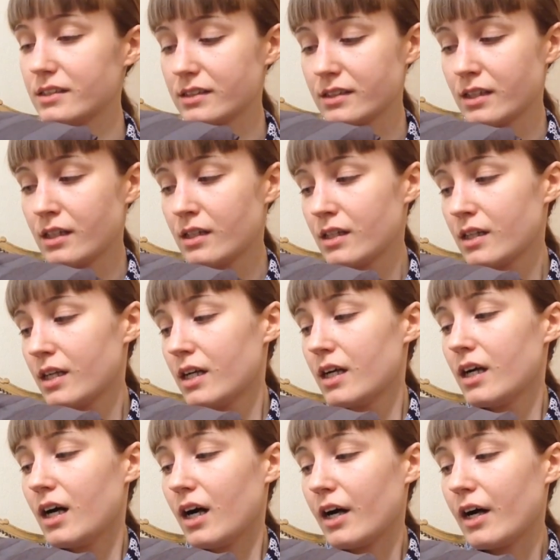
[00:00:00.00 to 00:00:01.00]
is
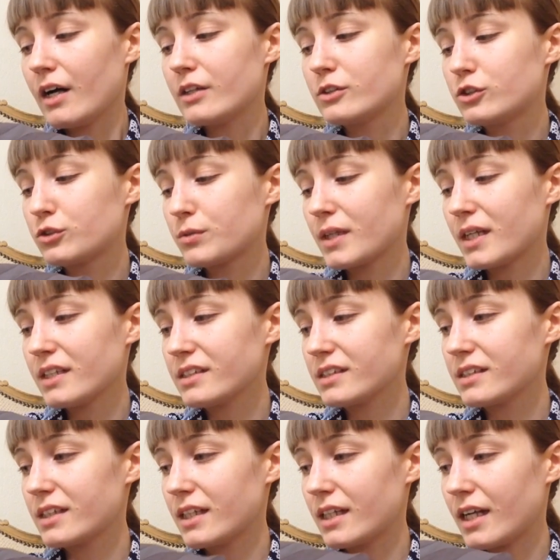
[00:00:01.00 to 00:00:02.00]
a
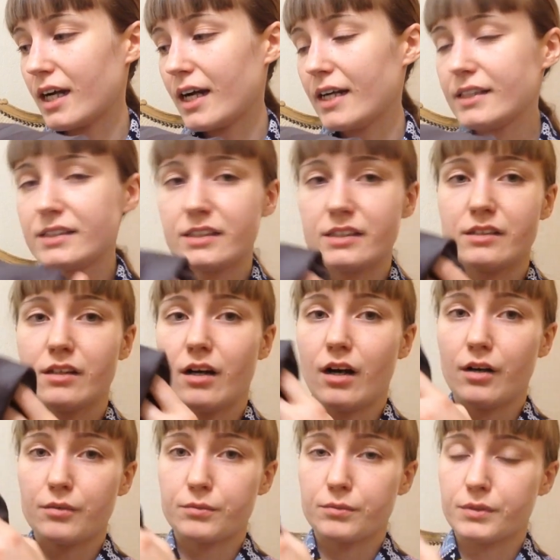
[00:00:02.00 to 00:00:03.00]
dress that I did
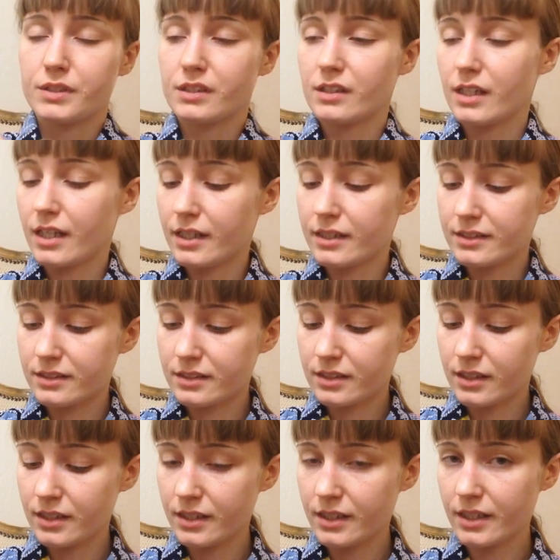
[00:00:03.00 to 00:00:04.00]
not
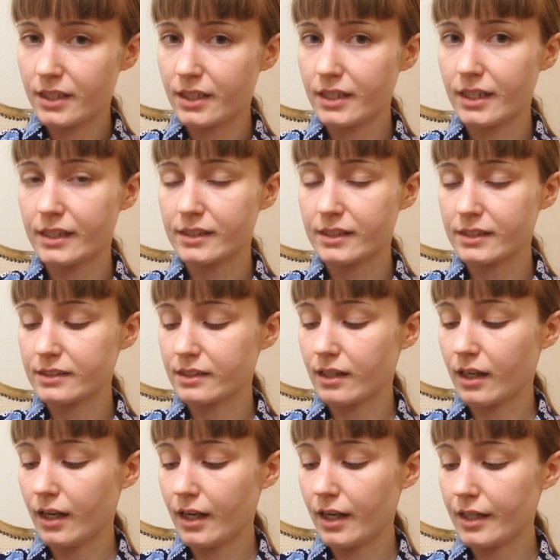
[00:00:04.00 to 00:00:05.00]
realize it at the
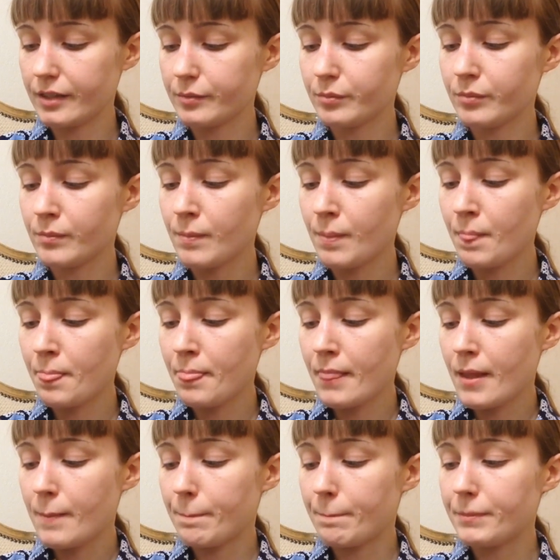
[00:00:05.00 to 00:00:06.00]
time,
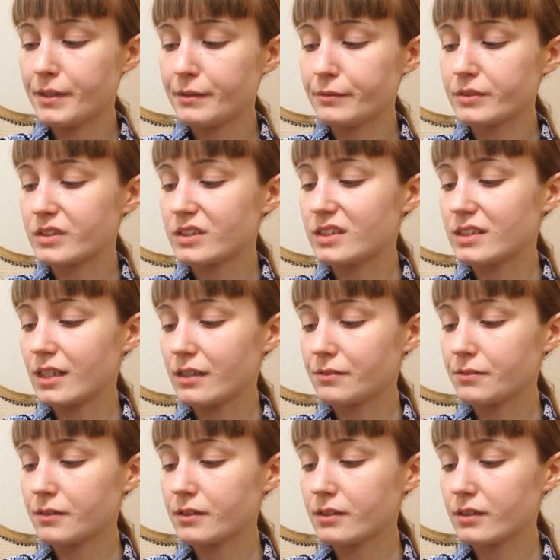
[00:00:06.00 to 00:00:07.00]
but it's
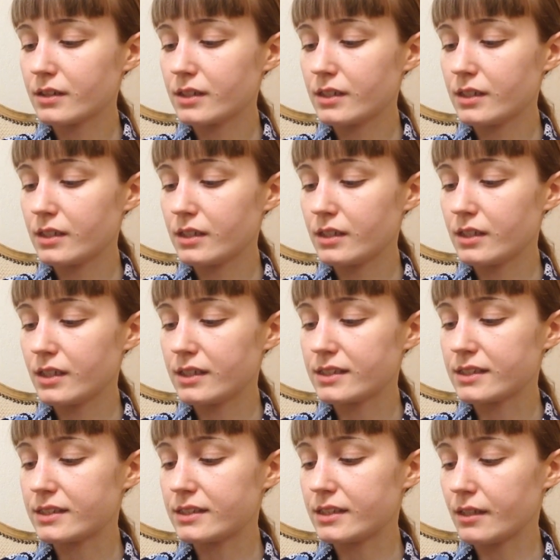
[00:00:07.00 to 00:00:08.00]
definitely
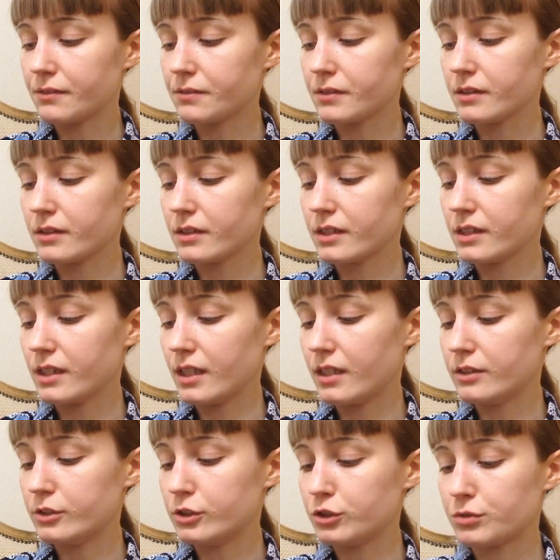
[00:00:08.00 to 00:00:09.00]

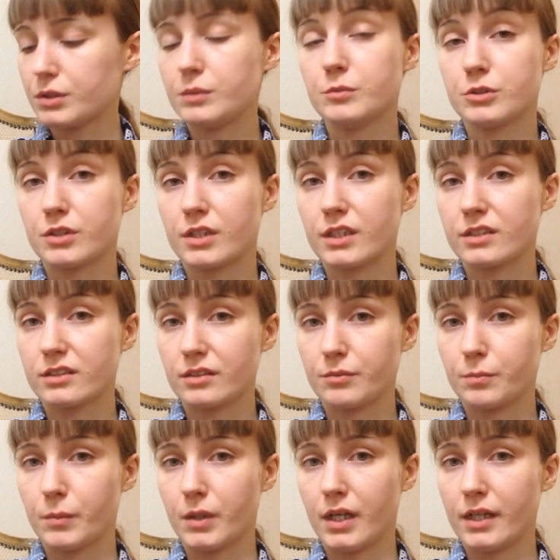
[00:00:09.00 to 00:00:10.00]
a dream dress
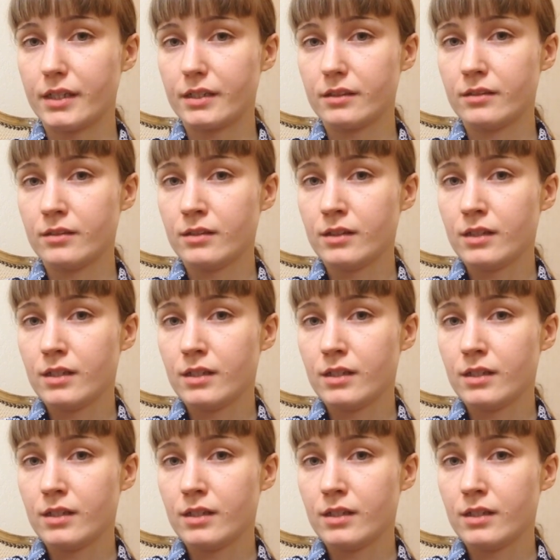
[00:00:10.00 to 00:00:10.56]
of mine.